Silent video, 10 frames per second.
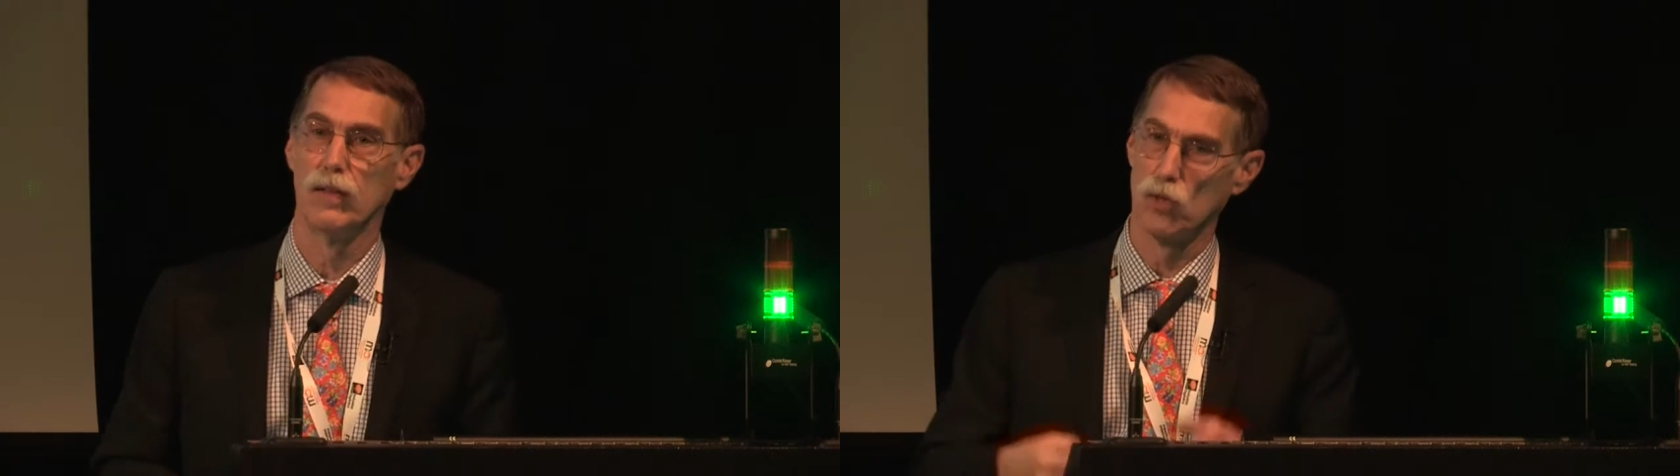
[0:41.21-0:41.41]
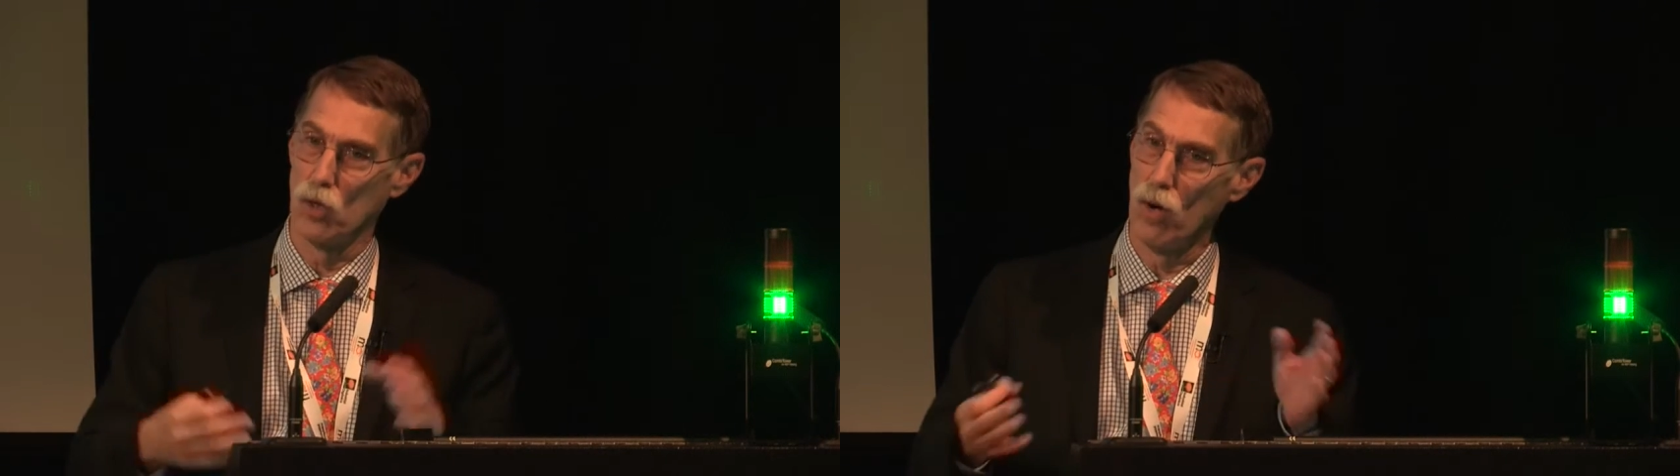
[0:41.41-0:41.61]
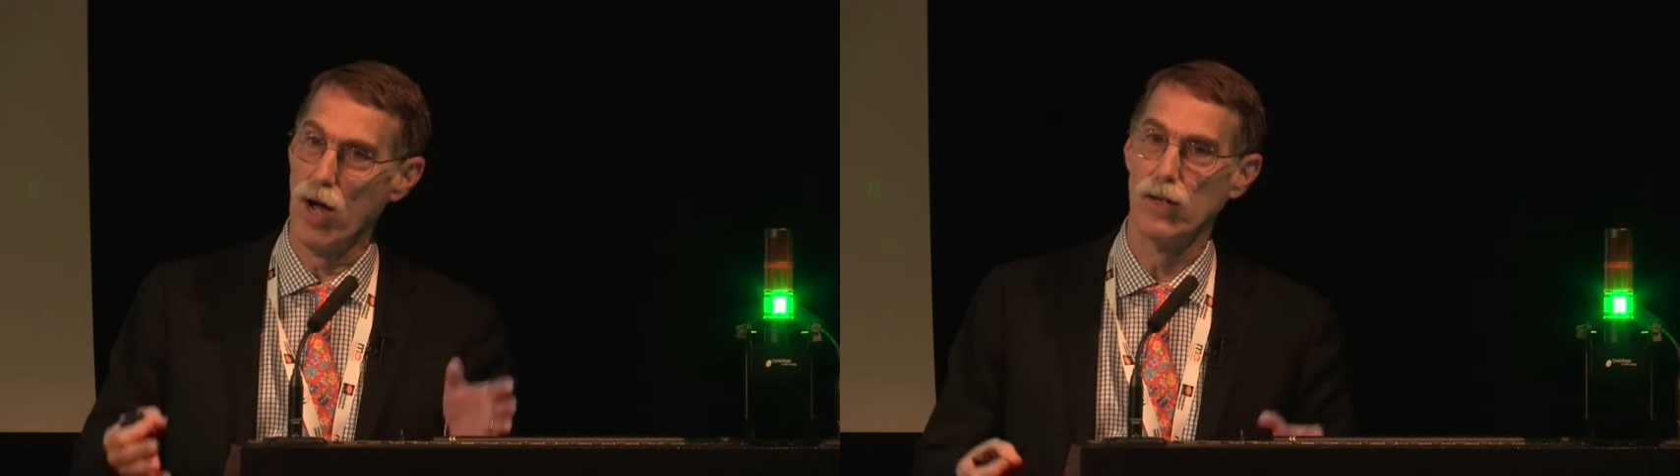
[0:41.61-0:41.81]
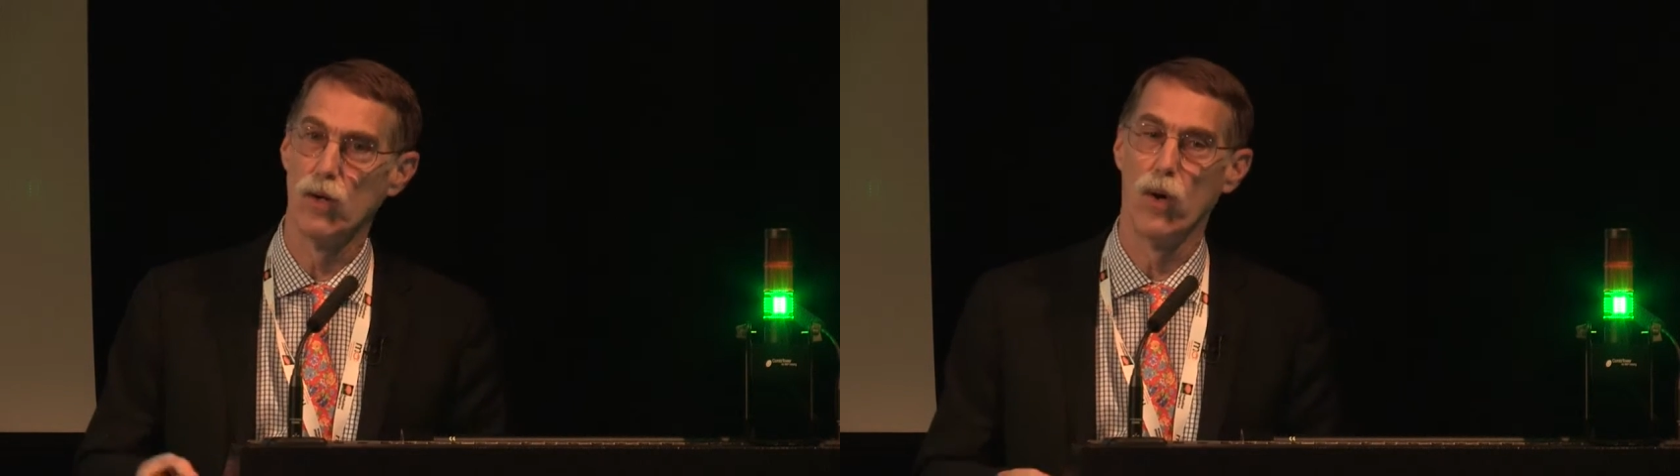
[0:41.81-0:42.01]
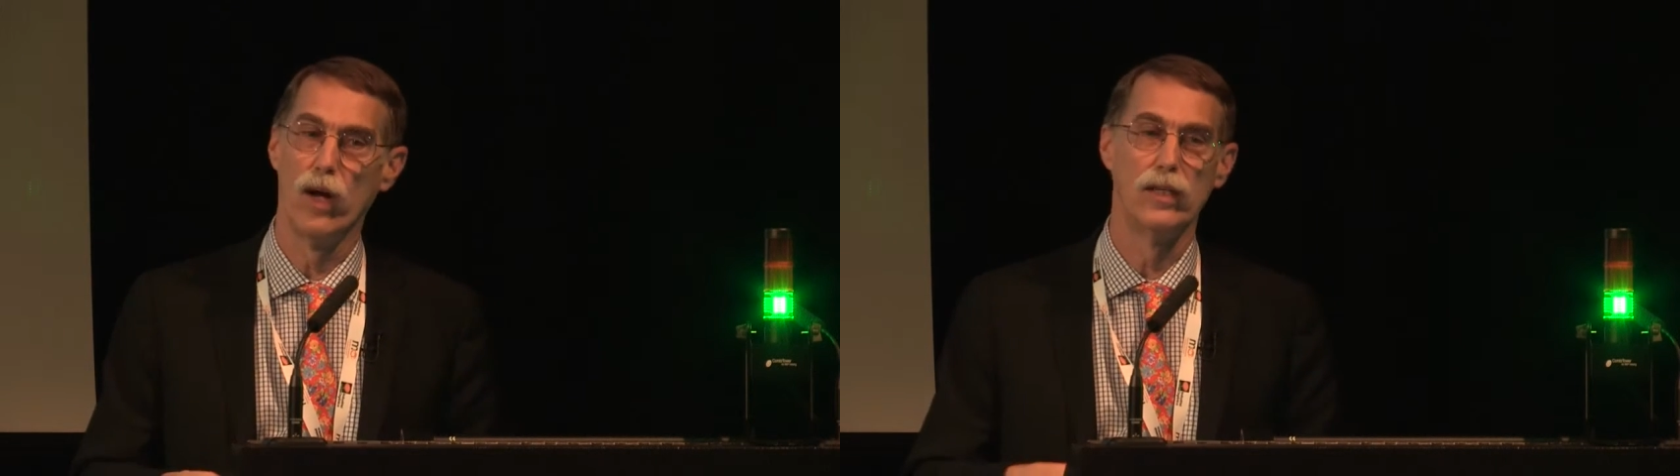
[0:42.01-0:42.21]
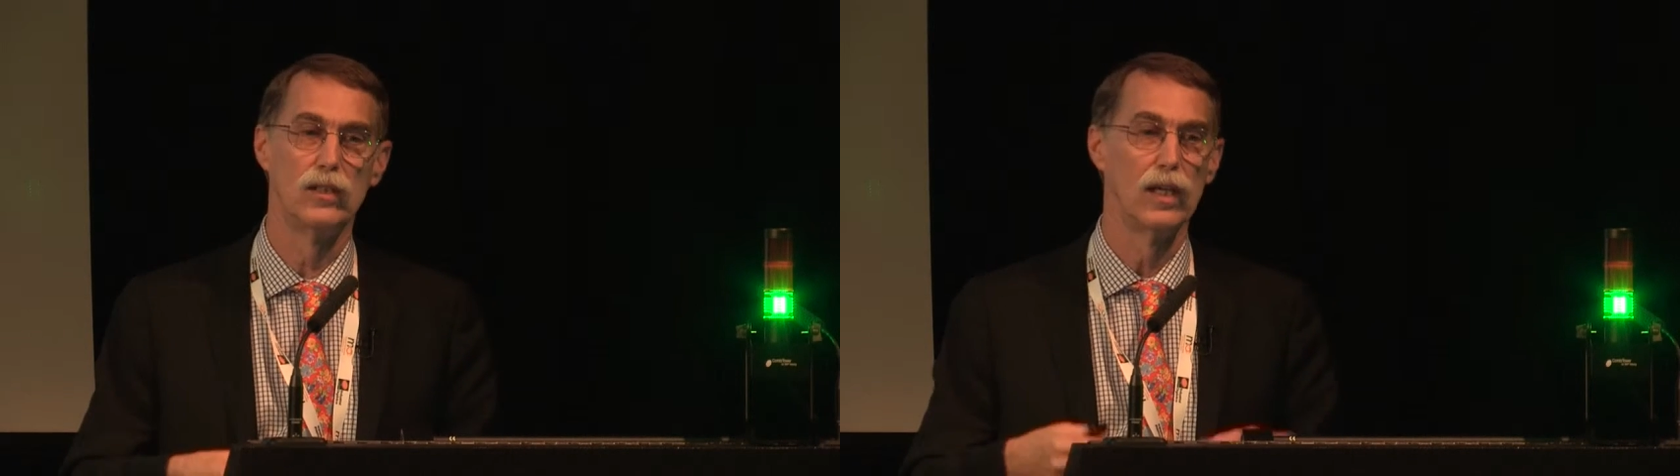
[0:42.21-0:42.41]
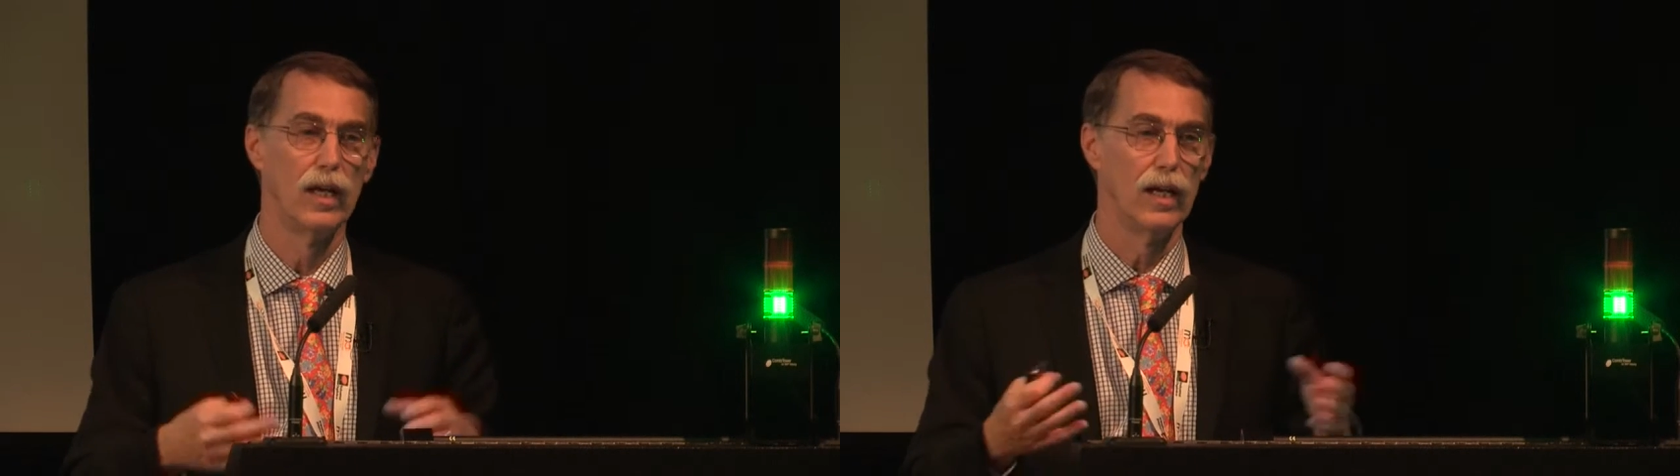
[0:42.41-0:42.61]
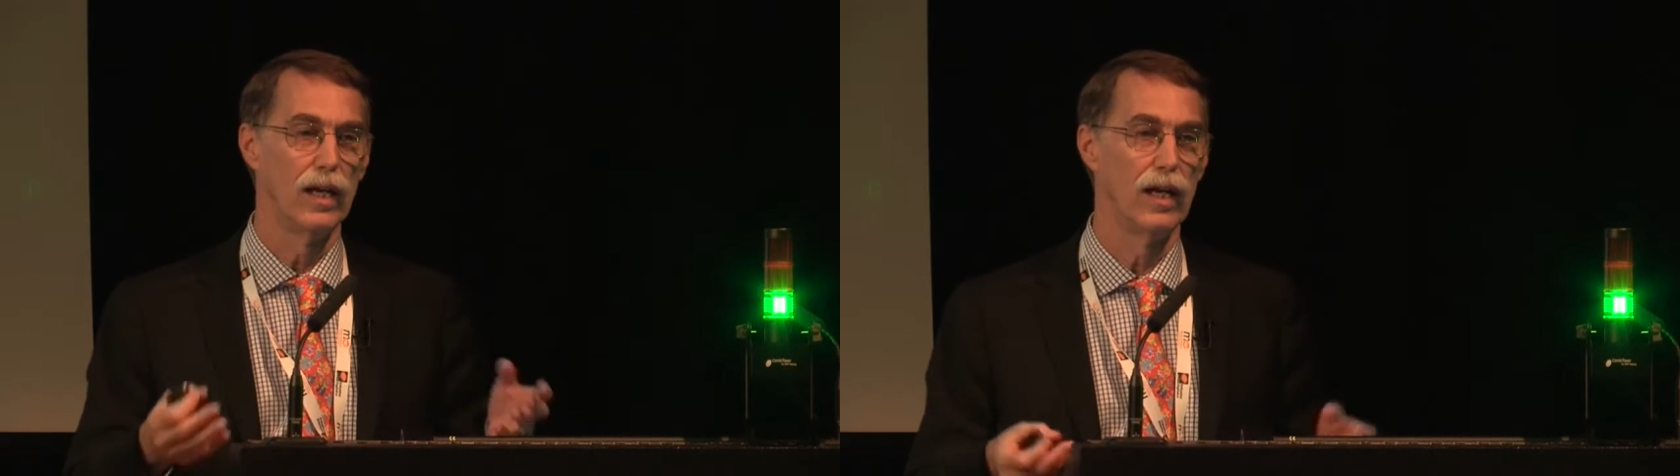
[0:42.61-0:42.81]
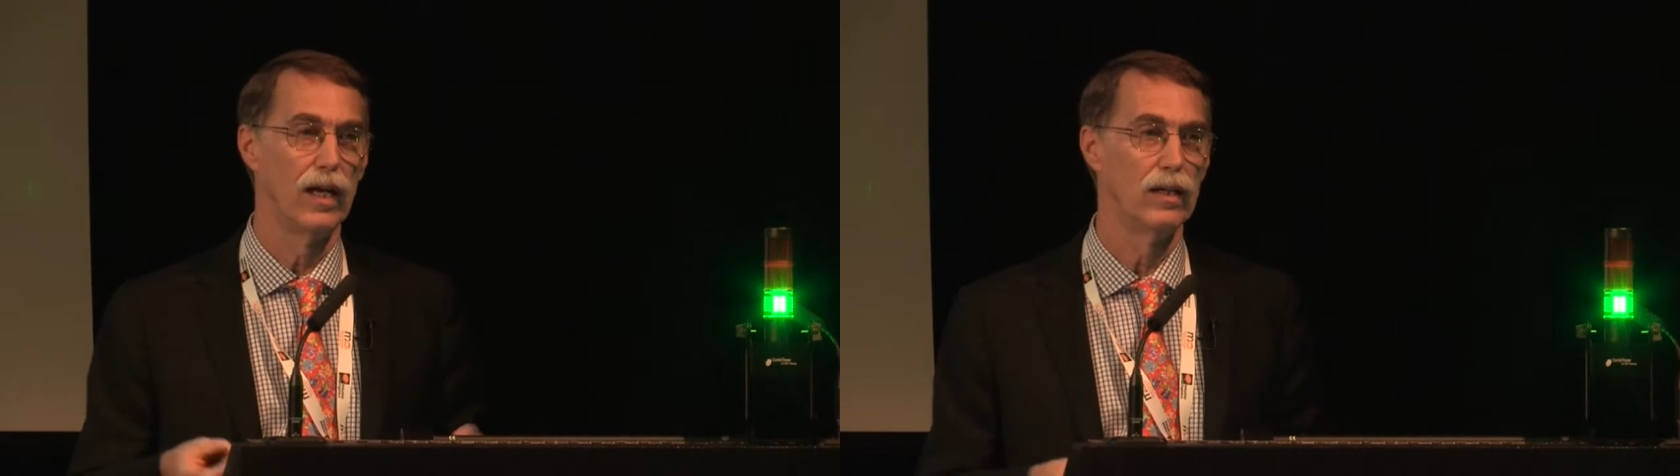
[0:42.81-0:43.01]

carotenoids in,